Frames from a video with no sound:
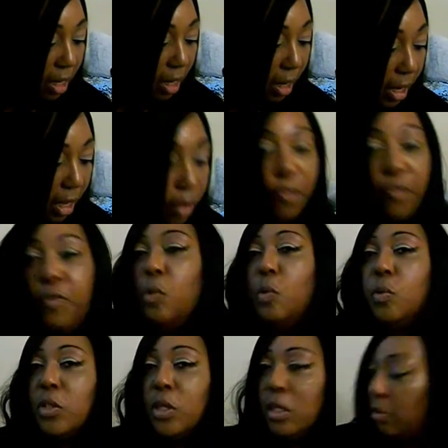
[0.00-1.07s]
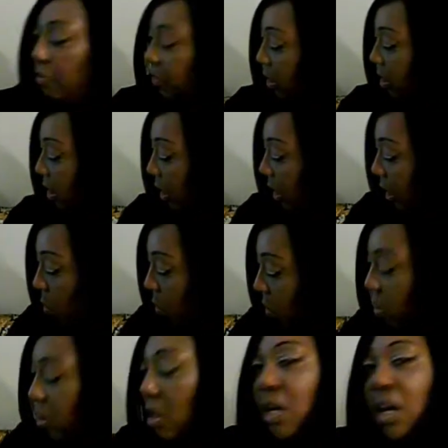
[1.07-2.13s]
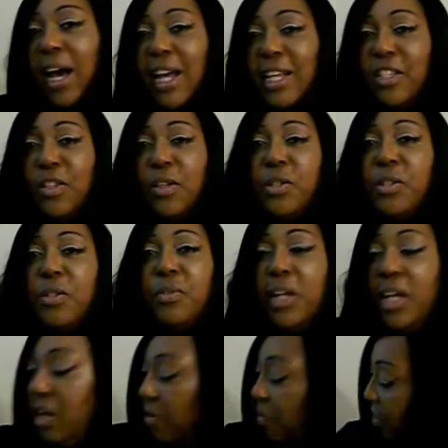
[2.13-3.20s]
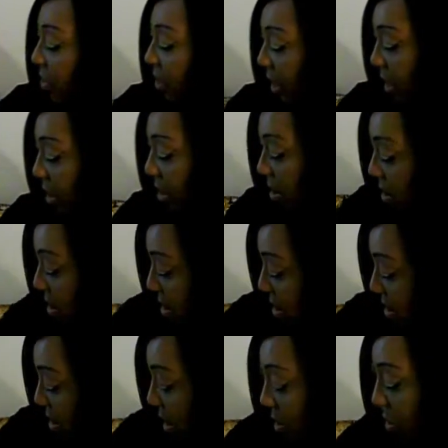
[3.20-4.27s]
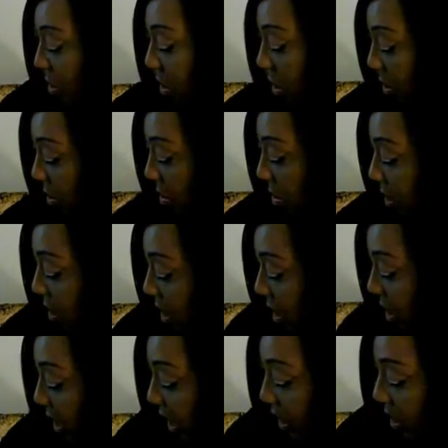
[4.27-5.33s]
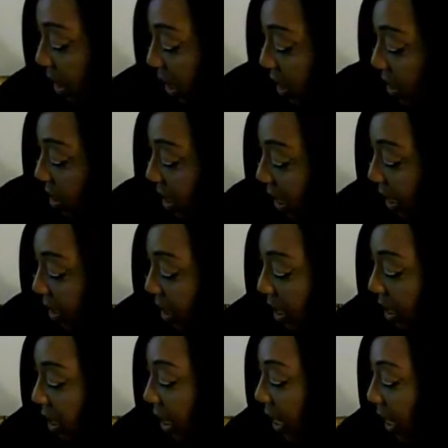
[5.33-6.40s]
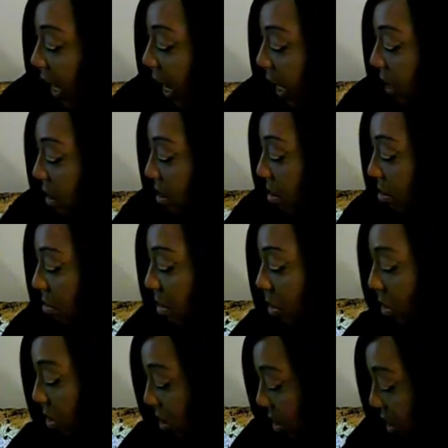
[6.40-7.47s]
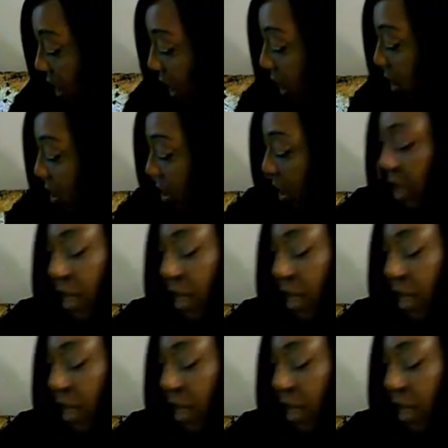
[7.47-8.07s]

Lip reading: hot foods all of a sudden. I want hot sauce on everything. I don't know, it's just that taste. I have to have that hot sauce taste.